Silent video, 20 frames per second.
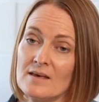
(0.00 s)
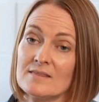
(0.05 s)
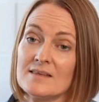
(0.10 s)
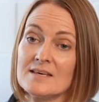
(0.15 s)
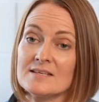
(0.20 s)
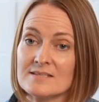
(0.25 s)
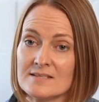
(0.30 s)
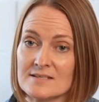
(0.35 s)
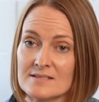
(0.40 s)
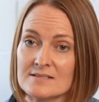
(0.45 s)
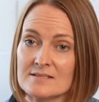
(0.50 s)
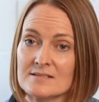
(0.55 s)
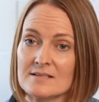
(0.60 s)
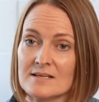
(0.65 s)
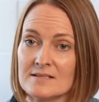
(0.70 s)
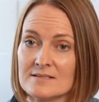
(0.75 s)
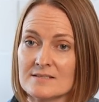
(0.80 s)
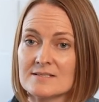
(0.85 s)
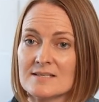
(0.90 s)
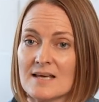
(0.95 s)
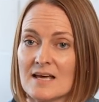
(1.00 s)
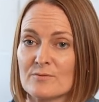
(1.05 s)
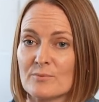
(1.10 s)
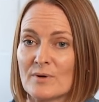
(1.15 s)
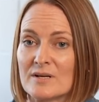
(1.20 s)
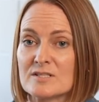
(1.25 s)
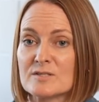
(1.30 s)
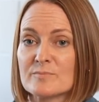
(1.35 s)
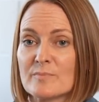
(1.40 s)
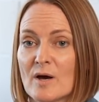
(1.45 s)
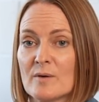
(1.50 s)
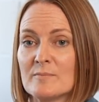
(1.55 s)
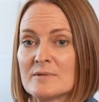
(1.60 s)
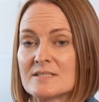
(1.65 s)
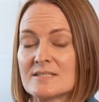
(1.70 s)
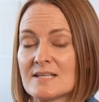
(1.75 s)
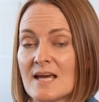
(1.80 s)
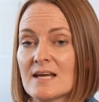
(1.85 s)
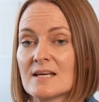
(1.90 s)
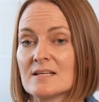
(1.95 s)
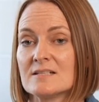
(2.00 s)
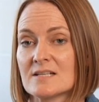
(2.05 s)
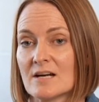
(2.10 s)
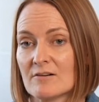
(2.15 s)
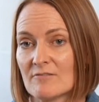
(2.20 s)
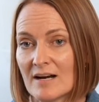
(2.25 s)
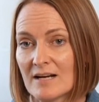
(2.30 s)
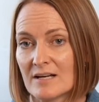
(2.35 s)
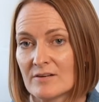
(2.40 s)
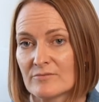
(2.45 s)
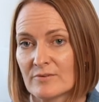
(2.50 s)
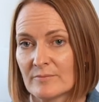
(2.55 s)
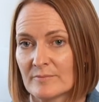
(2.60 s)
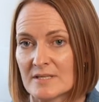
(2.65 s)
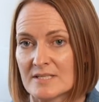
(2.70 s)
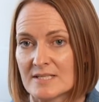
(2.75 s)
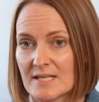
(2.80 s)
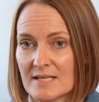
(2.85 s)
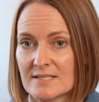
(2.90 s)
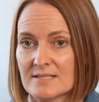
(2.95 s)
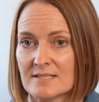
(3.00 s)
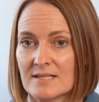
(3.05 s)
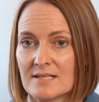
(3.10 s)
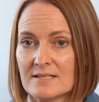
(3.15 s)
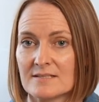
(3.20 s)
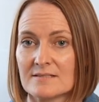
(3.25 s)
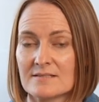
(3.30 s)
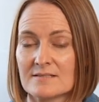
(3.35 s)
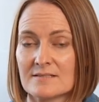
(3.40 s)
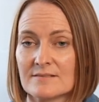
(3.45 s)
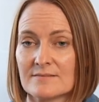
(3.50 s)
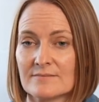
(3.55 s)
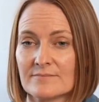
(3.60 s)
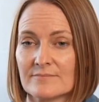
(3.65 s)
This is instead when sperm is taken directly from the testes.